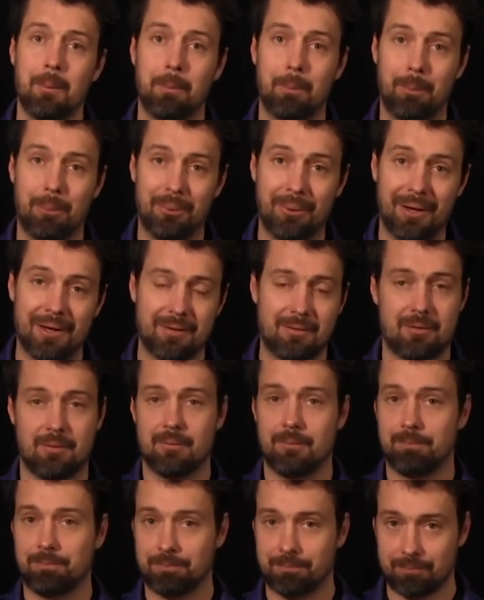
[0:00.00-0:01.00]
But
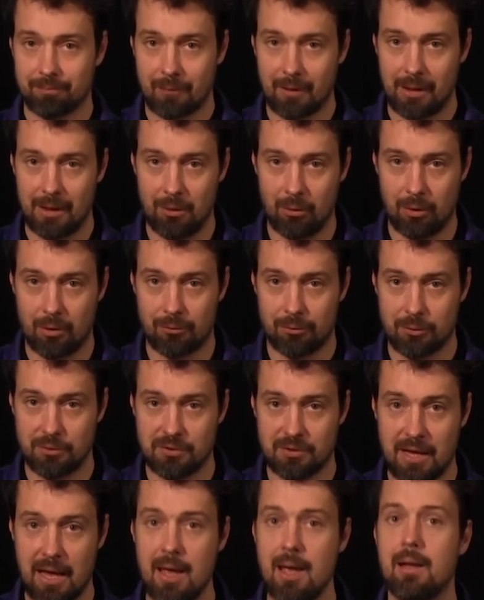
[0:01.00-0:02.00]
in order to
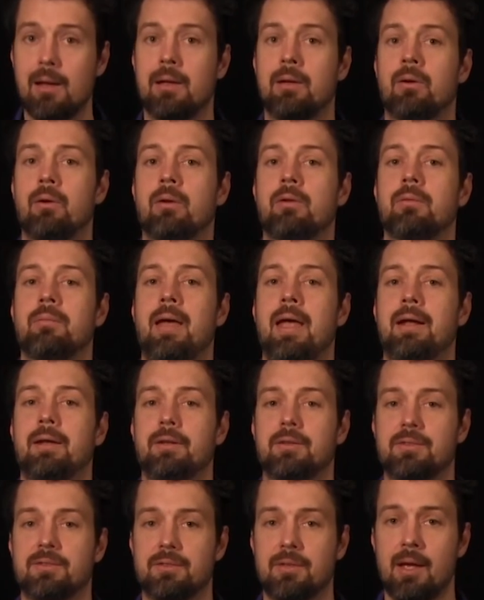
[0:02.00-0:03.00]
scale, in order to
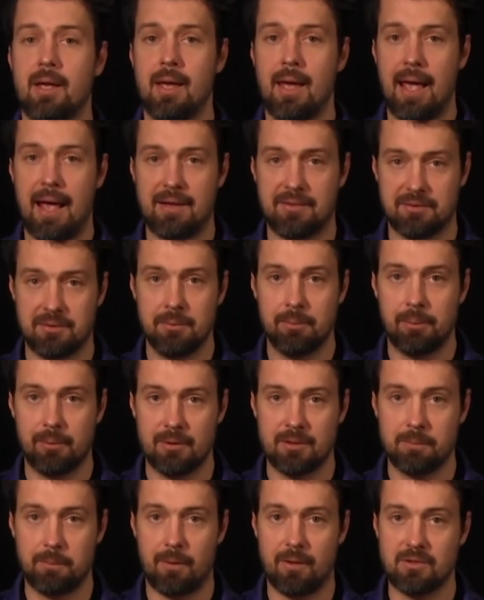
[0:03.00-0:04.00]
make this as
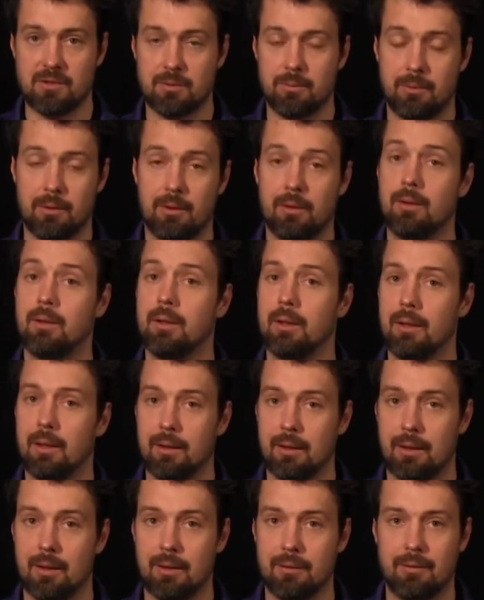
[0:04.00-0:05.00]
simple as possible,
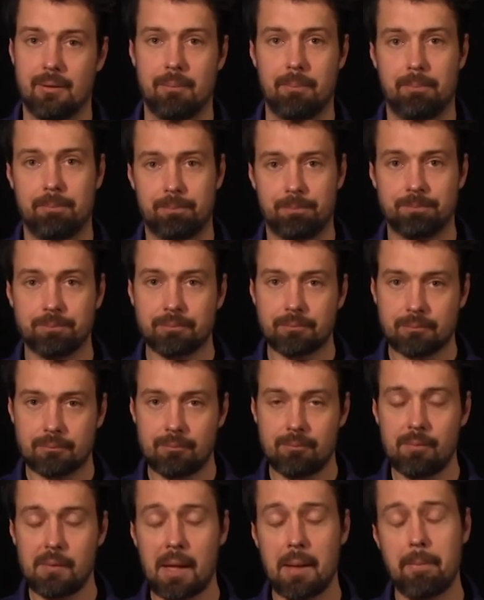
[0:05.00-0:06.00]
uh, the
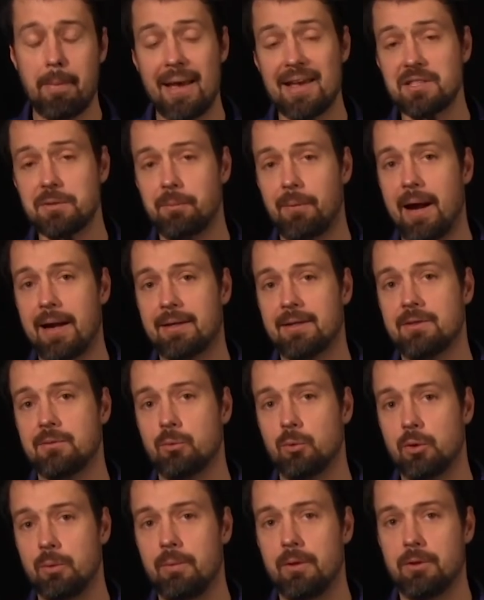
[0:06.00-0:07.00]
best
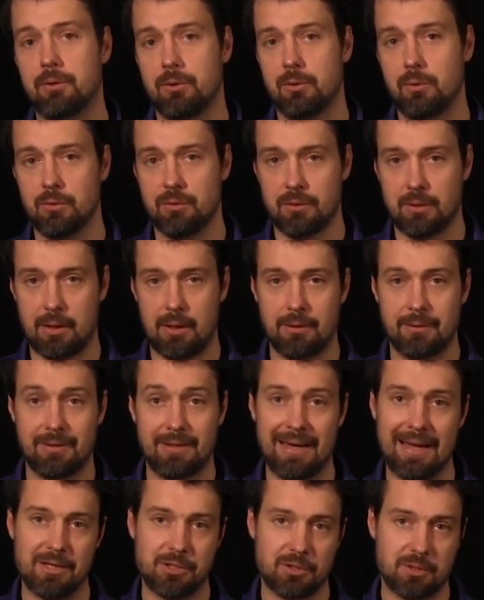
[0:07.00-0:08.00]
practice would be to use
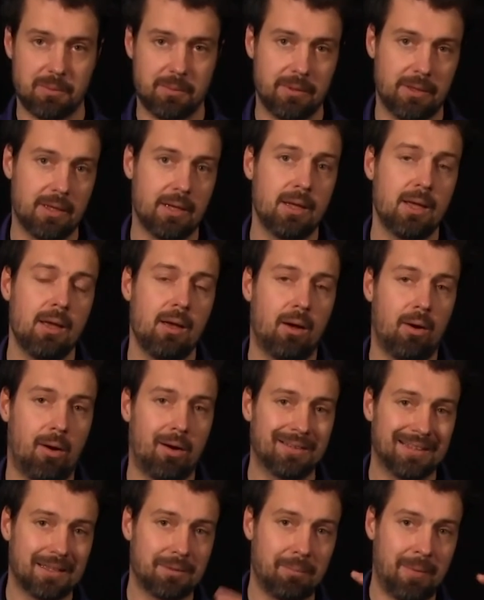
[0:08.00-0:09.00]
DHCP
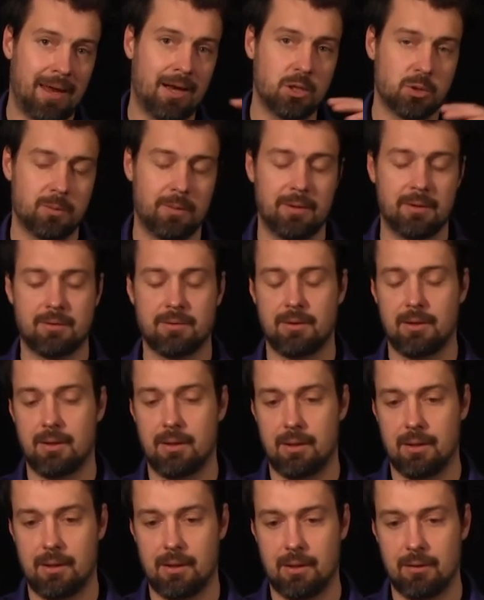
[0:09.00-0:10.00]
on that management
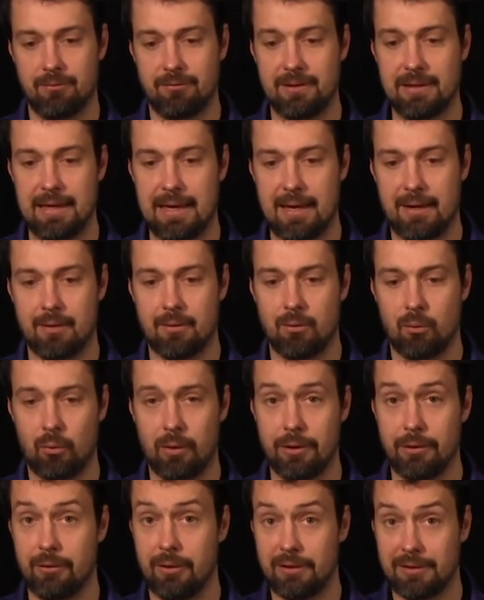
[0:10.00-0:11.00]
uh, VLAN
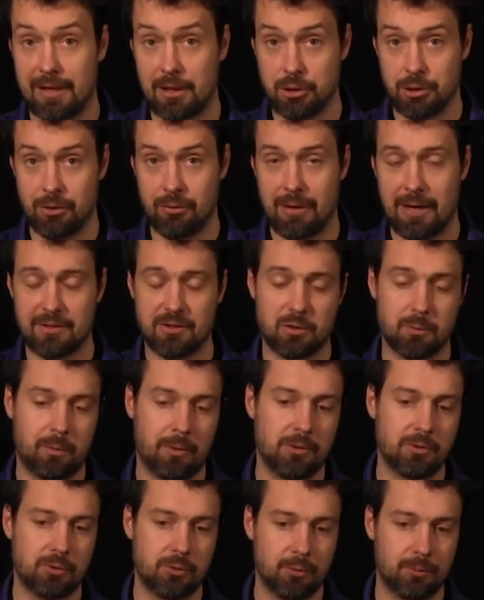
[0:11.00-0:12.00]
where you're attaching your access
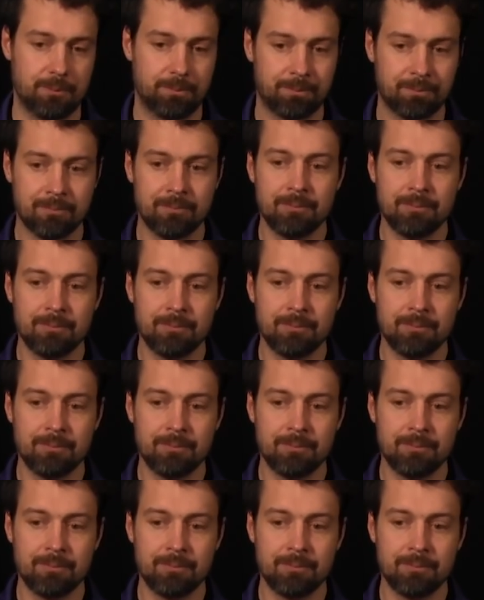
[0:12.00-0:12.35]
points to.